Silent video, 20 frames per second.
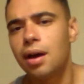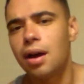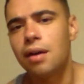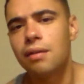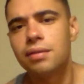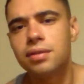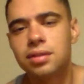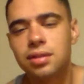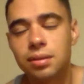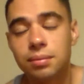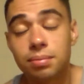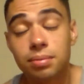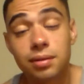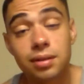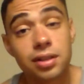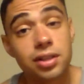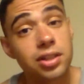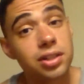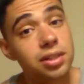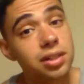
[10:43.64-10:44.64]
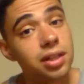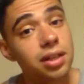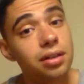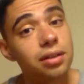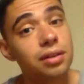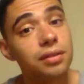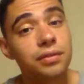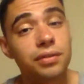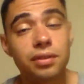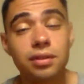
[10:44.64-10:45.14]
Obviously, please
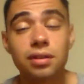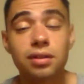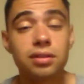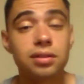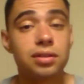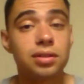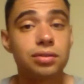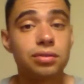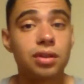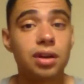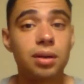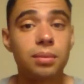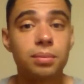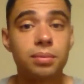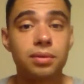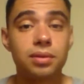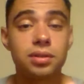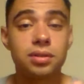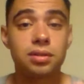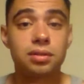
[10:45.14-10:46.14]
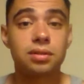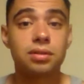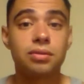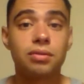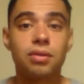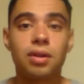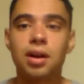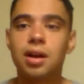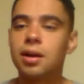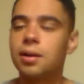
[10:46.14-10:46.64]
share. If you're not a subscriber,
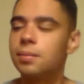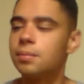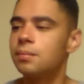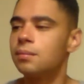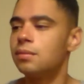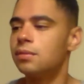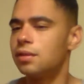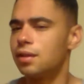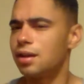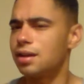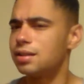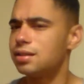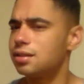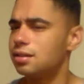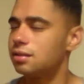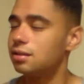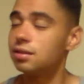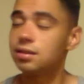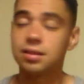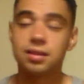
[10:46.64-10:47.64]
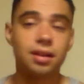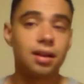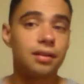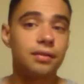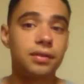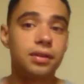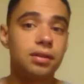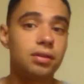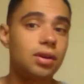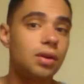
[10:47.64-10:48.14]
subscribe. Like I said, this is
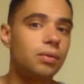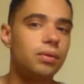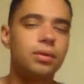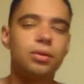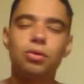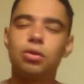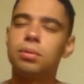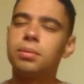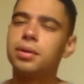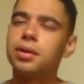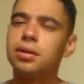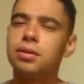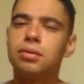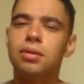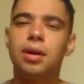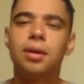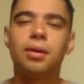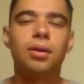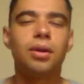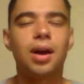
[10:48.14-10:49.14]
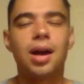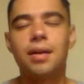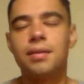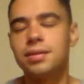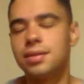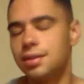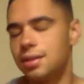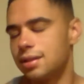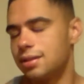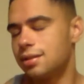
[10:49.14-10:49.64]
not a video I would normally do.
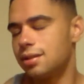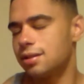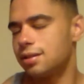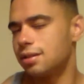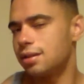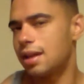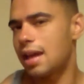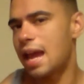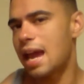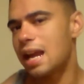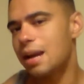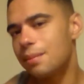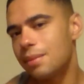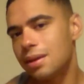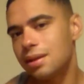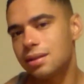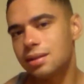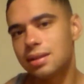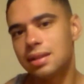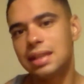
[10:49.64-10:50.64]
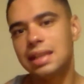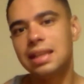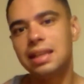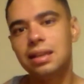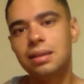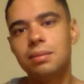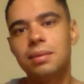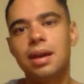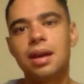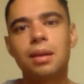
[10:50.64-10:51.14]
Obviously, I stick to the anime
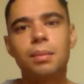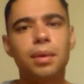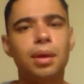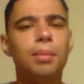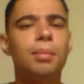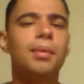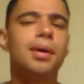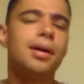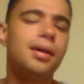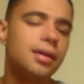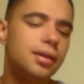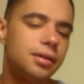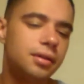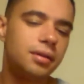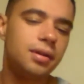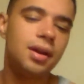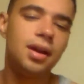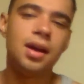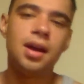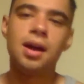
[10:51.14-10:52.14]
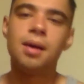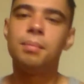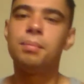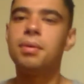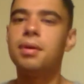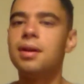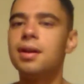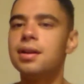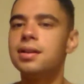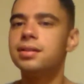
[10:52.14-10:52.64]
theme, anime manga.
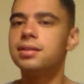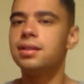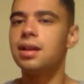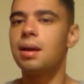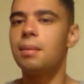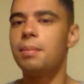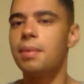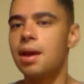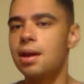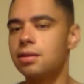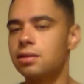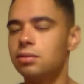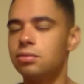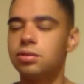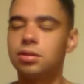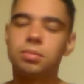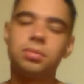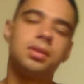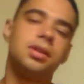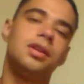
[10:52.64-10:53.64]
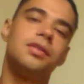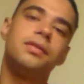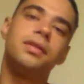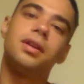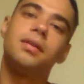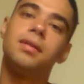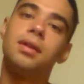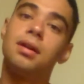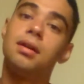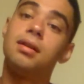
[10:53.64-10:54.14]
But it's not bad to do something
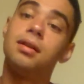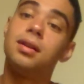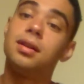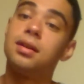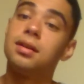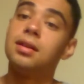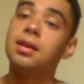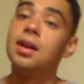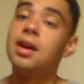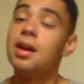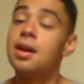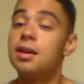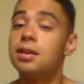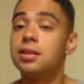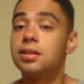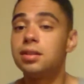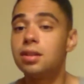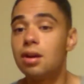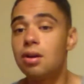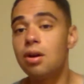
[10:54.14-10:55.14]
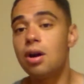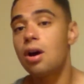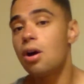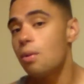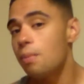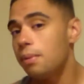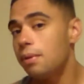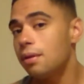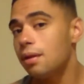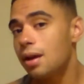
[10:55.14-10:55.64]
different every now and again. So, I
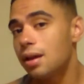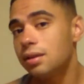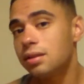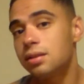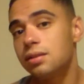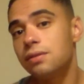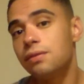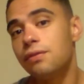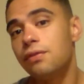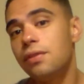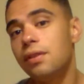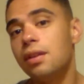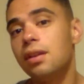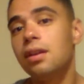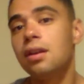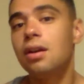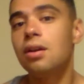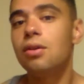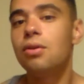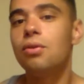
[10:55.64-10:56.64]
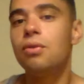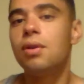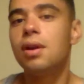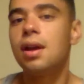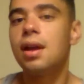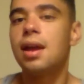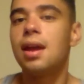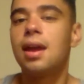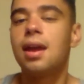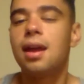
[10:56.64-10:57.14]
hope you like this video.
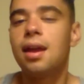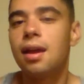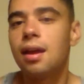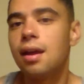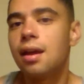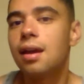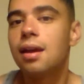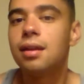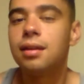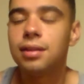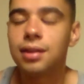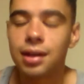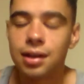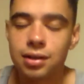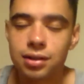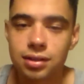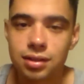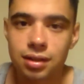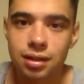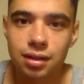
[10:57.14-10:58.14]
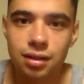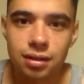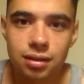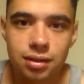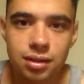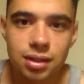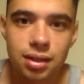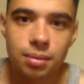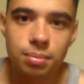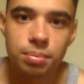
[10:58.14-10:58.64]
And that is
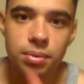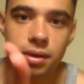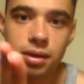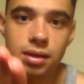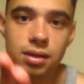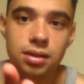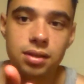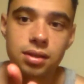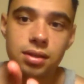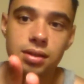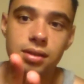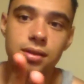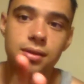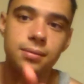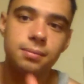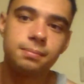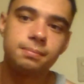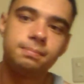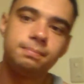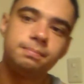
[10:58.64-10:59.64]
it. Peace.